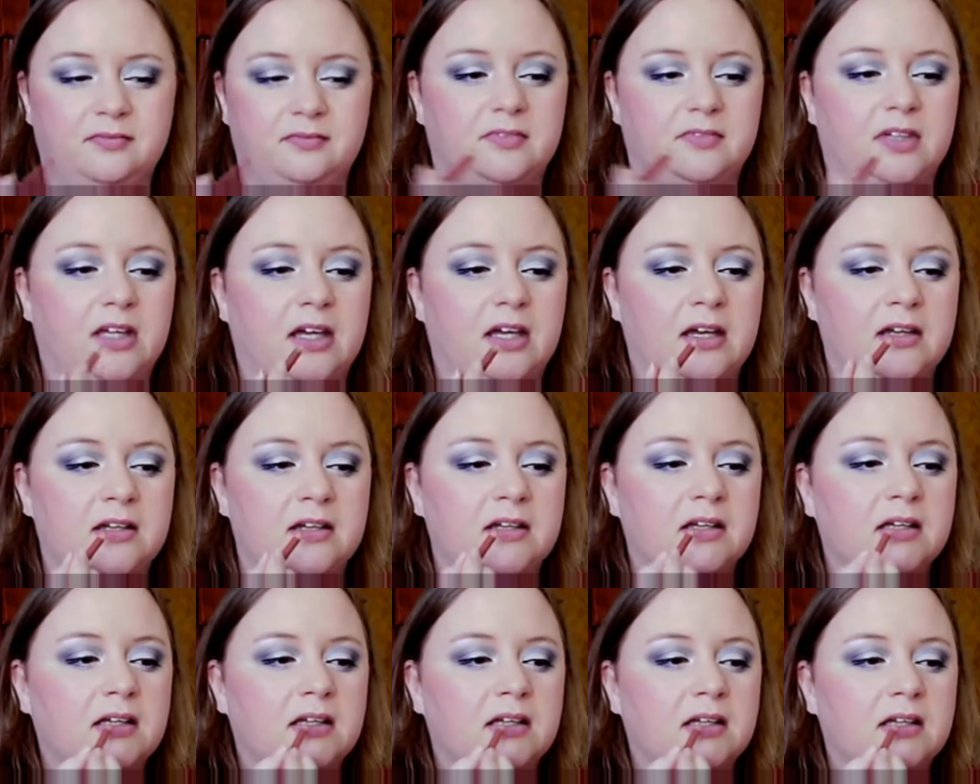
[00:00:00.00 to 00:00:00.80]
Okay,
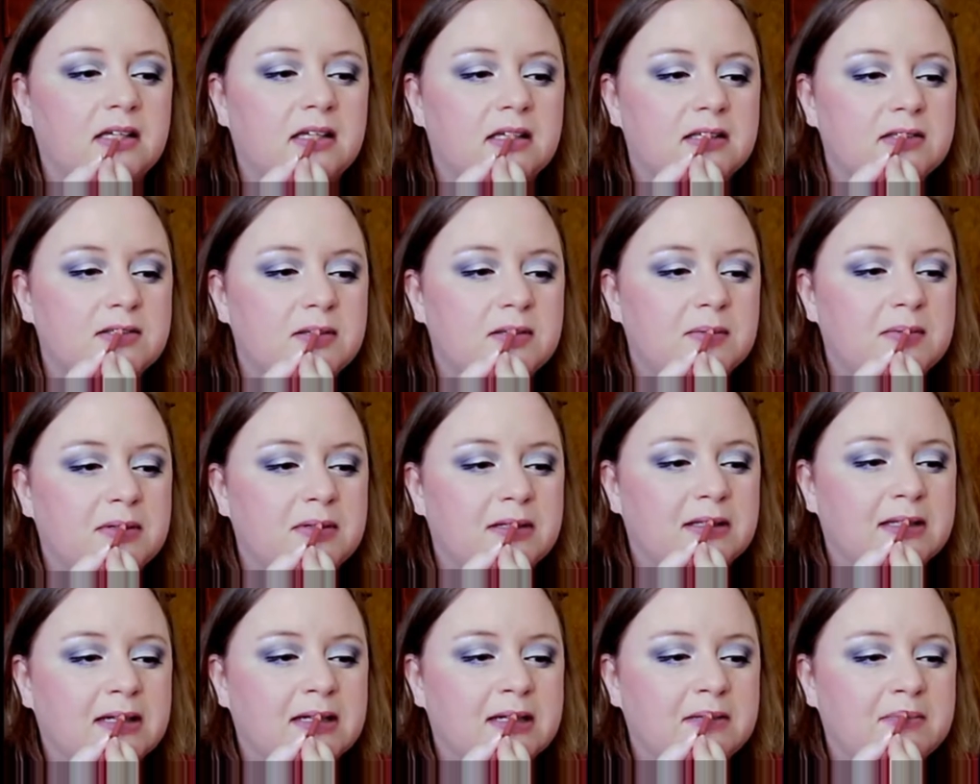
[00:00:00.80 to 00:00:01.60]
so I'm going to
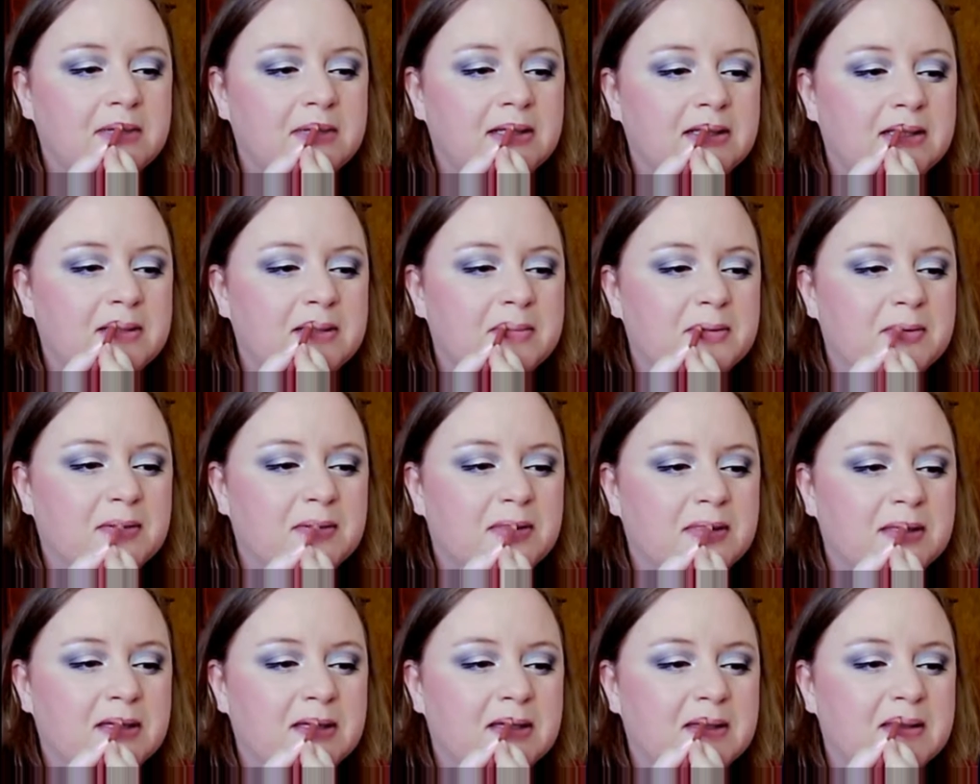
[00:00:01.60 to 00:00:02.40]
line my lips with
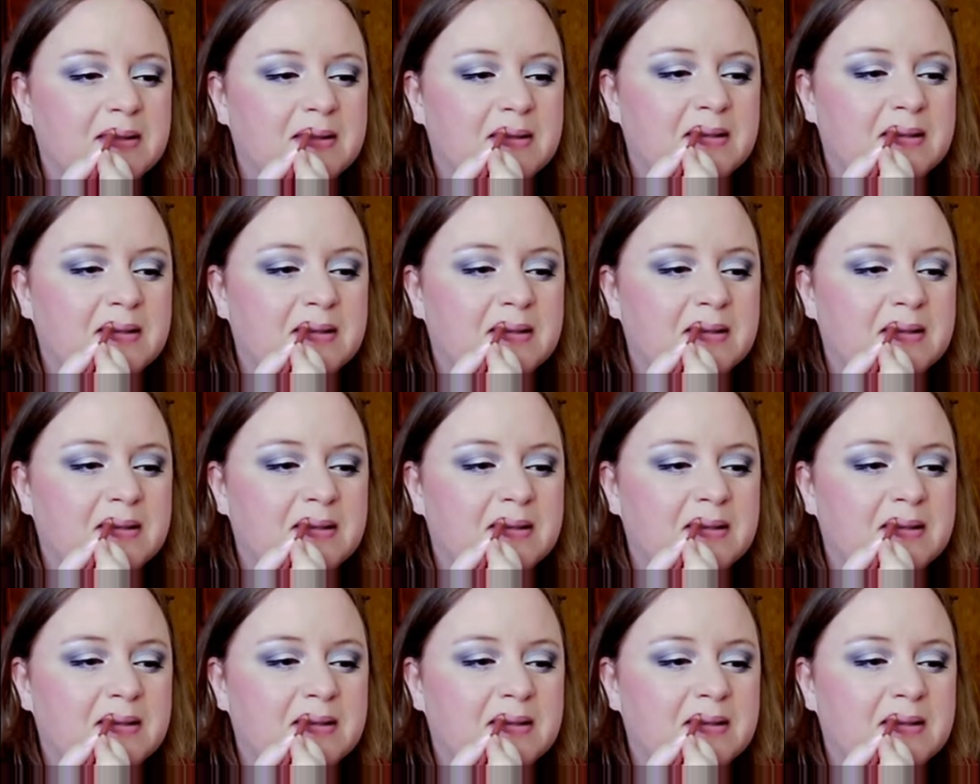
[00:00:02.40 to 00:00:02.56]
this.